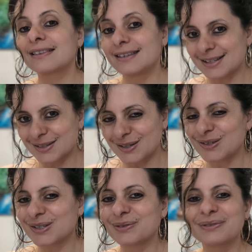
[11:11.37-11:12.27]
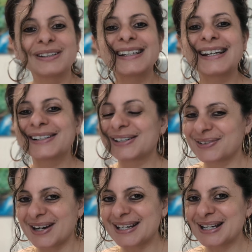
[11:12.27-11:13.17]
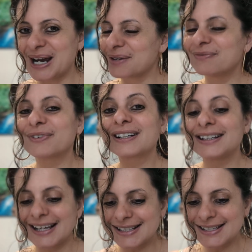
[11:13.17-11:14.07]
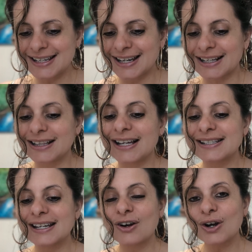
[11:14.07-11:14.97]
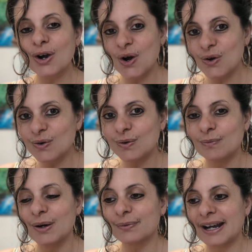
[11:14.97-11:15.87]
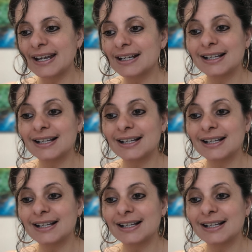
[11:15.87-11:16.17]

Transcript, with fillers: This is also a really get, great time for cleansing, cleansing our home, right?